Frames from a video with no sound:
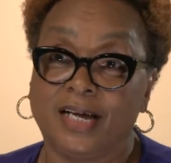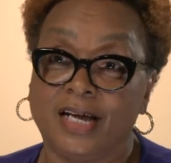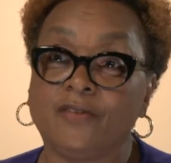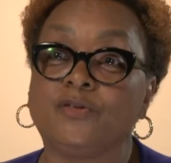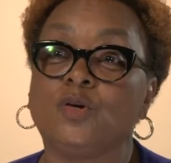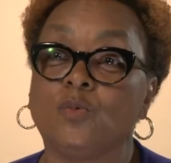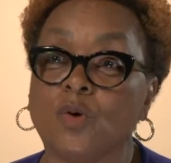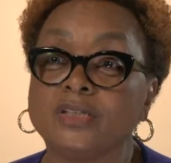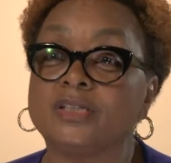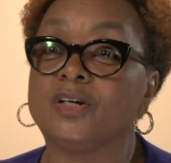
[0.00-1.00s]
If you
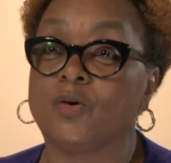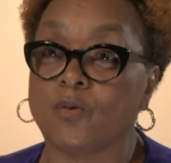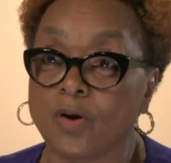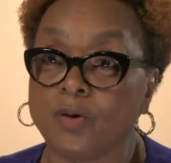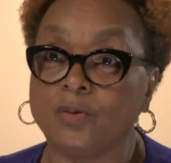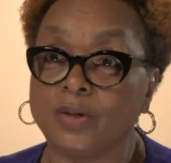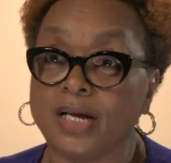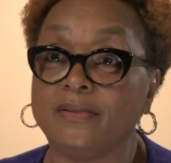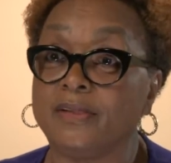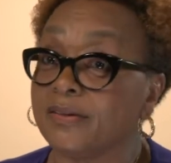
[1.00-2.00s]
want to grow
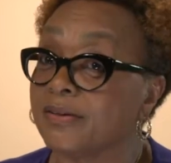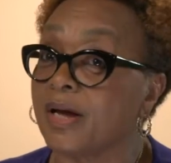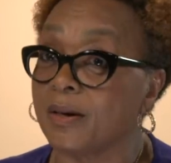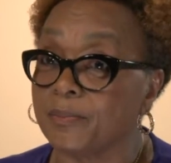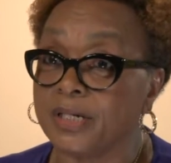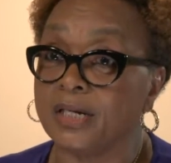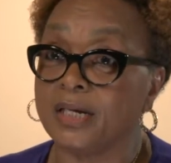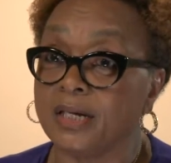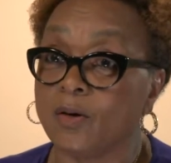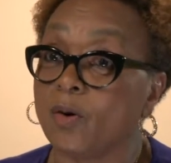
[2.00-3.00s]
in this
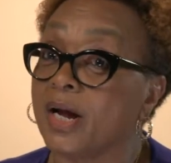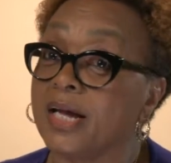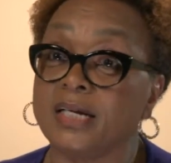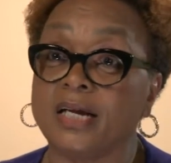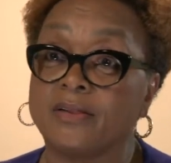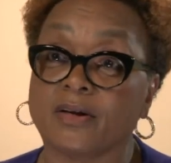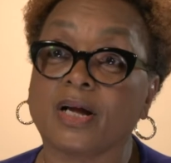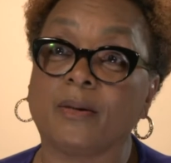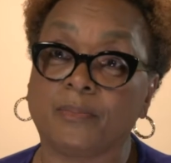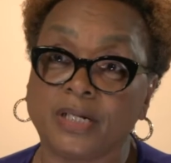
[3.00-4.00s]
company or any other
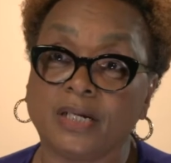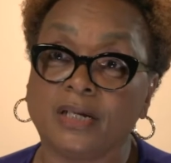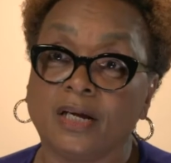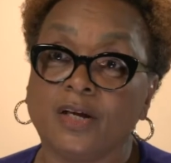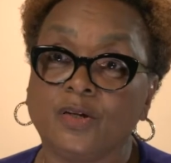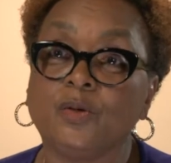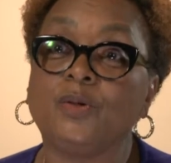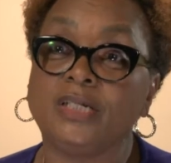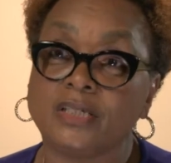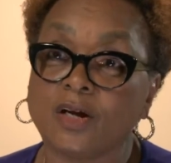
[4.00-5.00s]
company, you
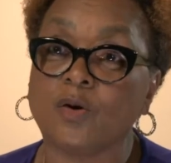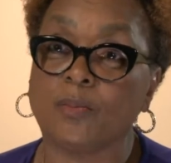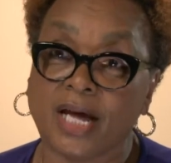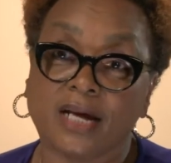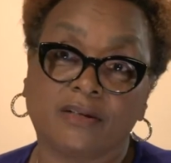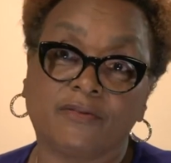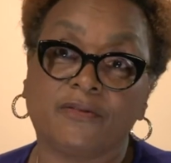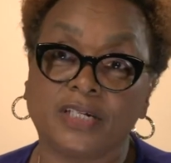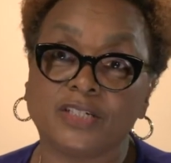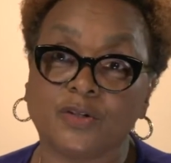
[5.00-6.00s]
need to go back and
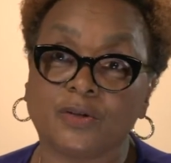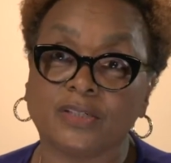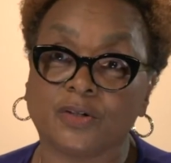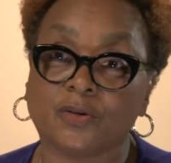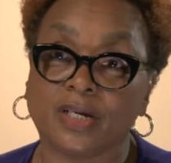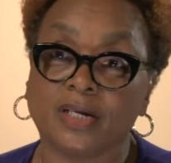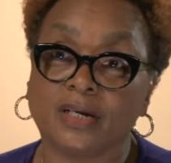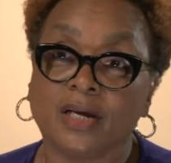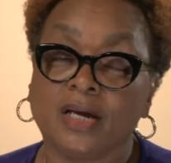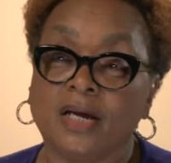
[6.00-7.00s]
finish your degree.
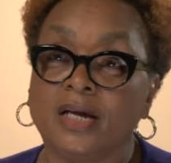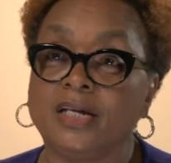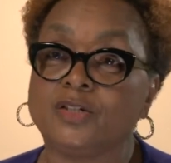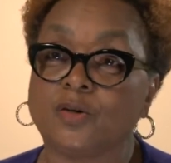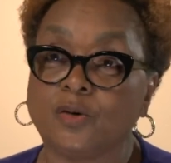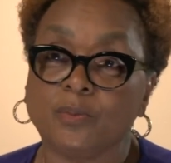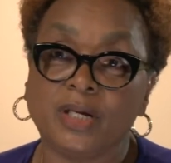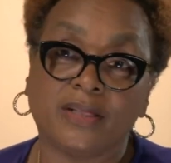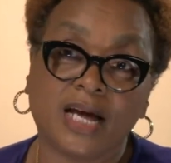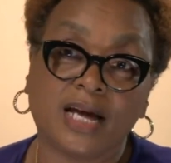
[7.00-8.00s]
He told
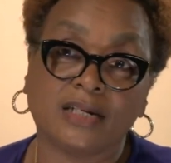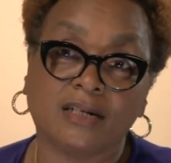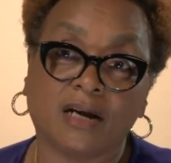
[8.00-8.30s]
me that in